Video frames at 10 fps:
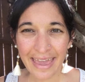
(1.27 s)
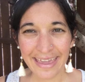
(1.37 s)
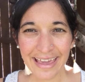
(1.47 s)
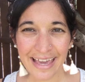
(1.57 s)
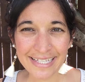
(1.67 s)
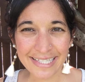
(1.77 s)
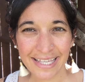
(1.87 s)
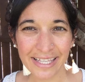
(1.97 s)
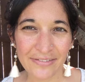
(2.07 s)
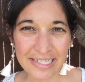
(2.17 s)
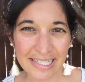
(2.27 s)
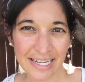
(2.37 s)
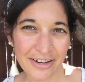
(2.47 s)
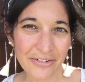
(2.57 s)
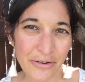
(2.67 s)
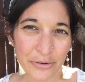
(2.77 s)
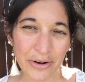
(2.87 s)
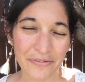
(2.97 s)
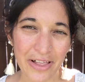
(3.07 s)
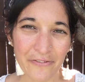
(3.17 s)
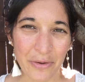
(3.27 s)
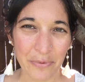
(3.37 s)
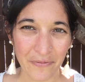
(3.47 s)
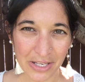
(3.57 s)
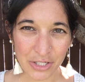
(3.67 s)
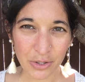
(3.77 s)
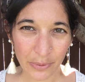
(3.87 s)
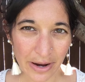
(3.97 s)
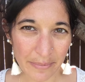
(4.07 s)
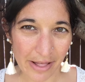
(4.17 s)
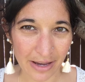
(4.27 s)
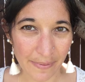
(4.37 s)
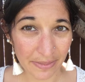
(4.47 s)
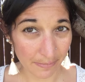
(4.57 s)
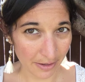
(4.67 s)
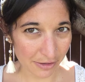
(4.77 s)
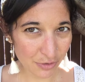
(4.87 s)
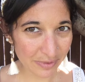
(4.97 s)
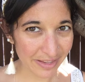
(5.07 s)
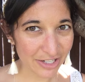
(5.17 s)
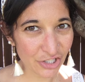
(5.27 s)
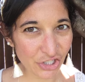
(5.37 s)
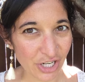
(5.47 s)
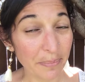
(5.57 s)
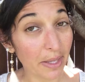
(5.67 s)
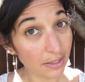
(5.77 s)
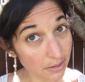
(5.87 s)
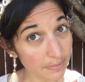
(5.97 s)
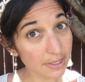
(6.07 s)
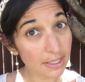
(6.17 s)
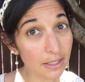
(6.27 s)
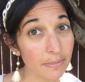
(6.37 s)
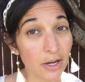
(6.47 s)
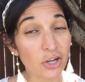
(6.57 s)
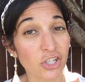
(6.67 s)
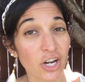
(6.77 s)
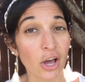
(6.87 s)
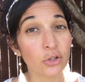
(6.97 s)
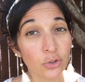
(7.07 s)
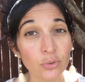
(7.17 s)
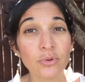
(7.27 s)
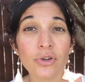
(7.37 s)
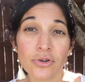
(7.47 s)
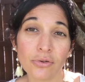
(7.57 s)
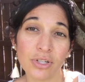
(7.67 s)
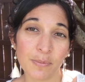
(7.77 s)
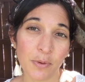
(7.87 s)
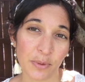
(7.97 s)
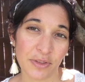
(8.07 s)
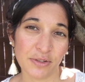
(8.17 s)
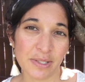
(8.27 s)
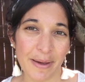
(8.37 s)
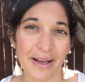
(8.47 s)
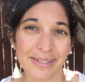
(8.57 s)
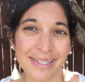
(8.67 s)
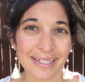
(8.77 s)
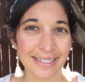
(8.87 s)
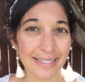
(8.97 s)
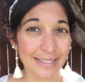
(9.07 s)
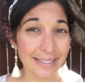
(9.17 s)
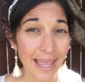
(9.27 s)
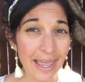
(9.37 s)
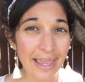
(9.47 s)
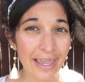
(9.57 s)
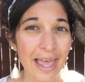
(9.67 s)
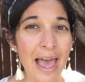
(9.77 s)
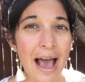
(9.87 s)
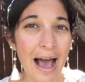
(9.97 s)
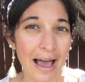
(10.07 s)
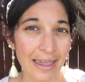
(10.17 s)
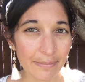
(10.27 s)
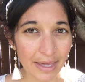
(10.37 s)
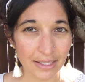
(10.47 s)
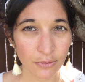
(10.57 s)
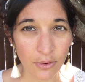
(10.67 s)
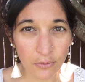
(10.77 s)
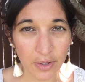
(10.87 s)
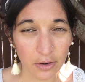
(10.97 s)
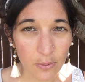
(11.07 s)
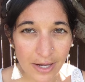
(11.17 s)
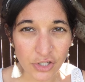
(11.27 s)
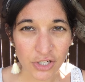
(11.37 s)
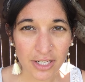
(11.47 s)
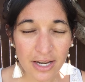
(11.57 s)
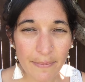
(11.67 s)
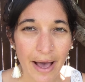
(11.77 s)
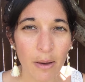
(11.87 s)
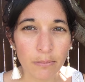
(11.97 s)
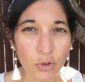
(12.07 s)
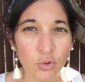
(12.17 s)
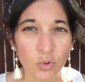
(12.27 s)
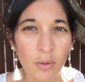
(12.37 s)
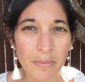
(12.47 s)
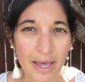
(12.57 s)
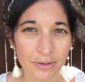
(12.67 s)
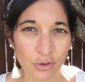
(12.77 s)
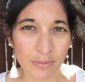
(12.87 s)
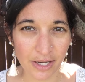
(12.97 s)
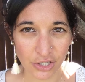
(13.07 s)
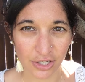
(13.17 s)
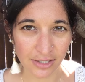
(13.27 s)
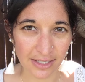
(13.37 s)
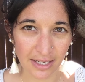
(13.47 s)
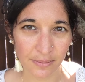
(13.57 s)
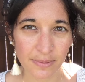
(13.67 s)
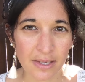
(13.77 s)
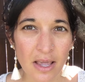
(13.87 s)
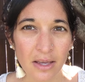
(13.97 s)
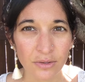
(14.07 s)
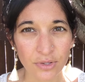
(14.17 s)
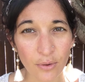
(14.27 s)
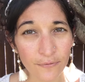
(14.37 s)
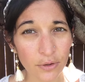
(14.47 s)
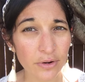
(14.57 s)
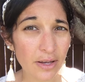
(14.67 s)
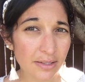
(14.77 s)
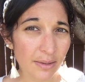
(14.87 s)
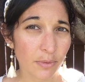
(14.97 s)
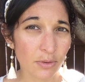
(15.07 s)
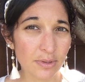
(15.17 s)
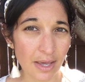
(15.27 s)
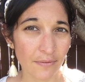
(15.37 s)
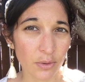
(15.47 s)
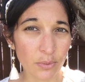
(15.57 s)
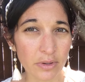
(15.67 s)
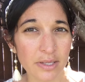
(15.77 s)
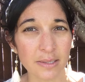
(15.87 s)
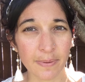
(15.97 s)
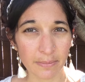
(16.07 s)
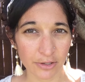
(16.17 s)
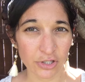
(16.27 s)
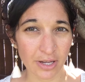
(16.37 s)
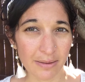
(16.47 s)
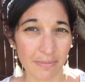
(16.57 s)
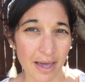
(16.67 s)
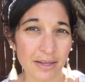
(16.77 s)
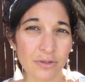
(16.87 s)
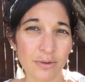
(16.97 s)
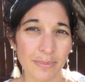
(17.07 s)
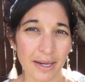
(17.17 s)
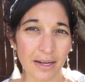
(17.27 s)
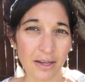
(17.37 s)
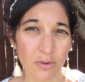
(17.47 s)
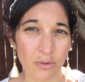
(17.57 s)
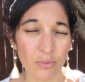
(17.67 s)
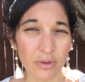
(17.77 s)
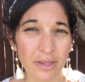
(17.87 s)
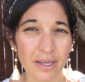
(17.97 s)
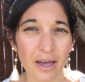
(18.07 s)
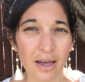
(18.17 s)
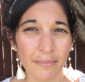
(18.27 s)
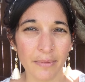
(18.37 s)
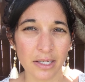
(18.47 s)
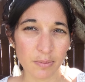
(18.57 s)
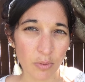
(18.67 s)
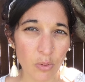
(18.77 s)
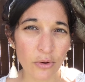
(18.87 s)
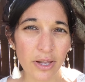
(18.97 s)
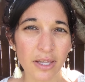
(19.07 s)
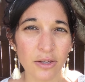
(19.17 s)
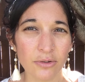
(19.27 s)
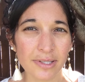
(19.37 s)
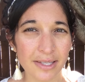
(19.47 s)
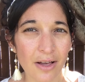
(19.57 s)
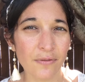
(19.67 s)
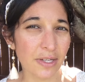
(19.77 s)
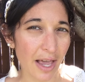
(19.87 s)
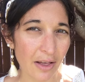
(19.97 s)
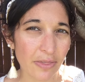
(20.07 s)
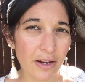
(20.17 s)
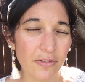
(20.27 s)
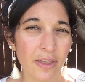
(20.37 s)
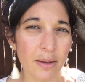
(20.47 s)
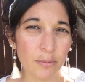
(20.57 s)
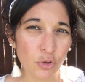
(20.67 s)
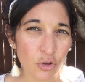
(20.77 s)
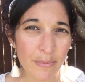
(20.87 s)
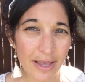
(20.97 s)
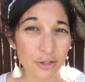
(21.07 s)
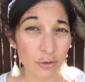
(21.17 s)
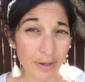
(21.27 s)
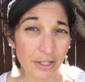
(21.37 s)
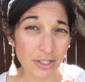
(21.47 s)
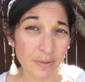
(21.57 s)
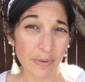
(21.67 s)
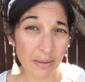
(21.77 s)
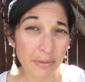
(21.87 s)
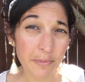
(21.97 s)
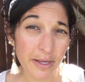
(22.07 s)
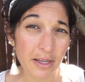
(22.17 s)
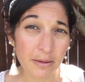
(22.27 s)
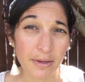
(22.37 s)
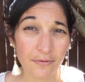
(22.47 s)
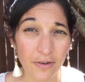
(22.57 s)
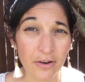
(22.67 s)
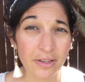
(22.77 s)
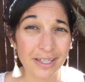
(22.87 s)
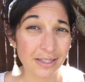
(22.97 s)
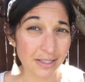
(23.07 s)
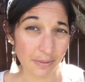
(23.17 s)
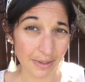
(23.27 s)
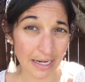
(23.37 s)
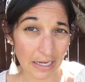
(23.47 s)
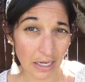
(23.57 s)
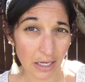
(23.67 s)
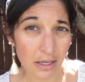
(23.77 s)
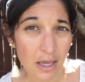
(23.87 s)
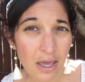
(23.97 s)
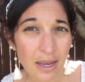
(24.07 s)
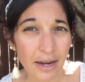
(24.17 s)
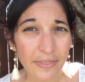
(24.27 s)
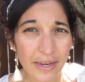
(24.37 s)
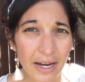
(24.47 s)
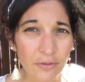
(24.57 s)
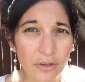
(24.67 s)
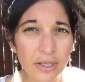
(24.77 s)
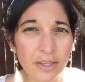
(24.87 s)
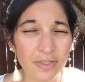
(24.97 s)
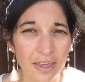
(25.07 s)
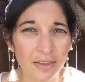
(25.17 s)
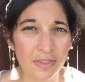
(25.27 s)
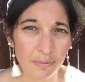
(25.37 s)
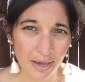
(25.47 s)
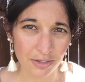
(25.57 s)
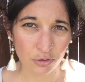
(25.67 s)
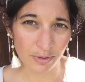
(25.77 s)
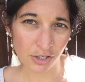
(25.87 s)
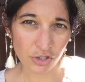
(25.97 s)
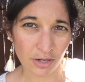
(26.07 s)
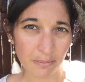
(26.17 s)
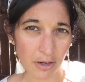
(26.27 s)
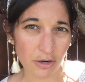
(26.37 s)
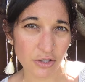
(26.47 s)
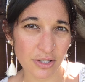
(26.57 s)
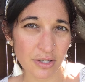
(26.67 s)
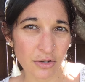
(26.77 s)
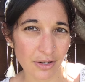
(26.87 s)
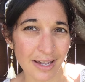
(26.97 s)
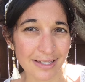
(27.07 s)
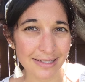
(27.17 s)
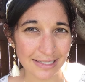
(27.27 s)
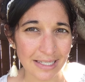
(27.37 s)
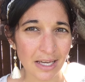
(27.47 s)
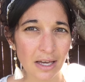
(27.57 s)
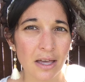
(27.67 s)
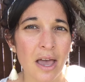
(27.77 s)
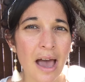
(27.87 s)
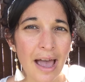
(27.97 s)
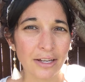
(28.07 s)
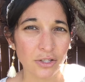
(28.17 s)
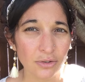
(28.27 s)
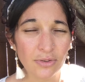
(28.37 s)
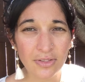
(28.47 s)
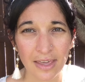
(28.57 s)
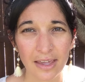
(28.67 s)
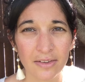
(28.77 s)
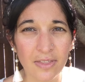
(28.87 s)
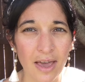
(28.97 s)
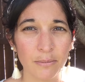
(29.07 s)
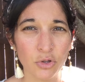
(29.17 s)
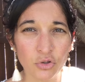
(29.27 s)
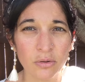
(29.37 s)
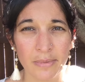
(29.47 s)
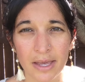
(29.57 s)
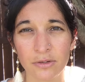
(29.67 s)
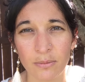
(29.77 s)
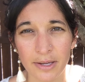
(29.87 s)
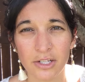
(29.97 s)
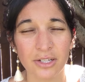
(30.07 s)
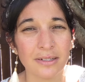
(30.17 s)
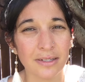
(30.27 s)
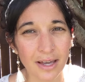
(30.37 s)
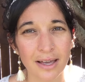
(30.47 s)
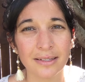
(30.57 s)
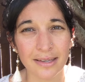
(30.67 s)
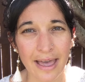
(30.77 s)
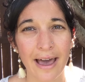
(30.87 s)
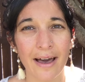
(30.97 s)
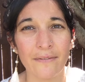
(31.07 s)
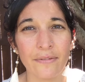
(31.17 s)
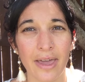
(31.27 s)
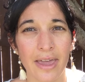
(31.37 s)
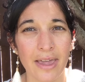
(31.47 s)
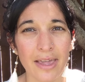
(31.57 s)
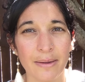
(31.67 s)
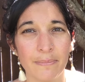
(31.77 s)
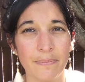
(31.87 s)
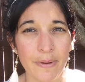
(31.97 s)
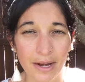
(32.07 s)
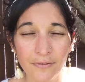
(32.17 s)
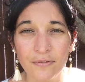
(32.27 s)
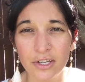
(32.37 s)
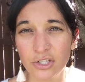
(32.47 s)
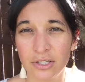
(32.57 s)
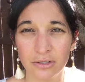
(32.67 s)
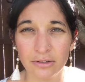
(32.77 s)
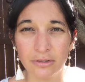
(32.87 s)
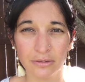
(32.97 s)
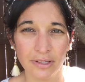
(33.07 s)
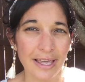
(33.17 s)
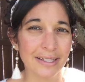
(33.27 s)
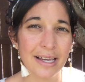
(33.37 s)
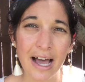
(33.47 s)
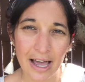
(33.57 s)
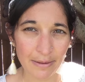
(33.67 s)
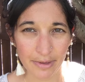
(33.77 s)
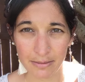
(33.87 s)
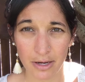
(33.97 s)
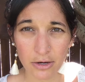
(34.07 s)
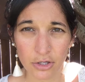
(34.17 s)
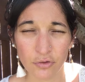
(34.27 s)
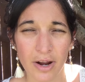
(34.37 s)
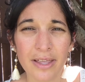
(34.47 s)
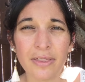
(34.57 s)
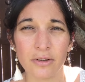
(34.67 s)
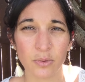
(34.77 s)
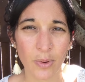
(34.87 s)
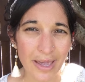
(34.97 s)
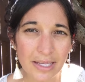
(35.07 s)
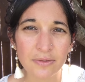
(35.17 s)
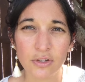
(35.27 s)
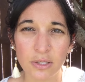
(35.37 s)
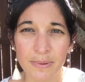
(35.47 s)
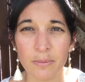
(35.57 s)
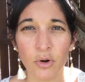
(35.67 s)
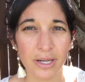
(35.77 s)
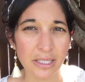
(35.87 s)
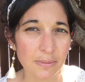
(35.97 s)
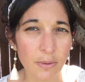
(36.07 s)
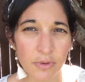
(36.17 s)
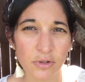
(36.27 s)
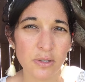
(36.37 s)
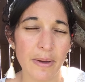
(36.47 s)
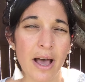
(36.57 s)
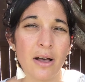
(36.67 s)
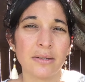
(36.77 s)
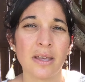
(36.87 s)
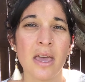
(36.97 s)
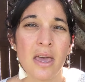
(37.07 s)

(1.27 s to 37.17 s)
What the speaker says: Hey guys, Keely Reason here, owner of Love Hope Adventure, where I blog about the marriage relationship, intimacy in marriage, and how you can go deeper with your spouse. Today, I am answering a reader question about mutual masturbation tips. So if you're not someone who's ever really spent much time masturbating or really exploring yourself down there, then mutual masturbation is probably going to be fairly intimidating. Not that I really think that masturbation in marriage is a good idea. I do think that mutual masturbation does have a beneficial time in marriage, right? There's ways for you to be more intimate with your spouse.